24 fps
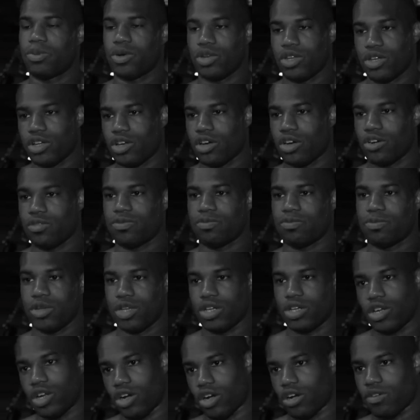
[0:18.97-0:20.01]
pulling
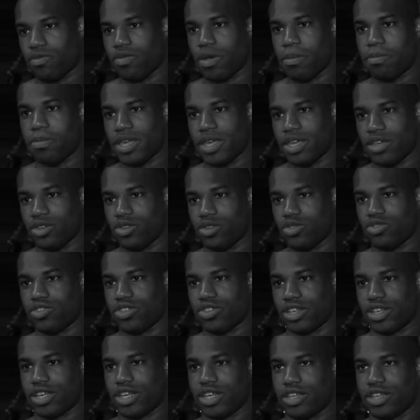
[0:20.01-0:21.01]
it off and beating Usyk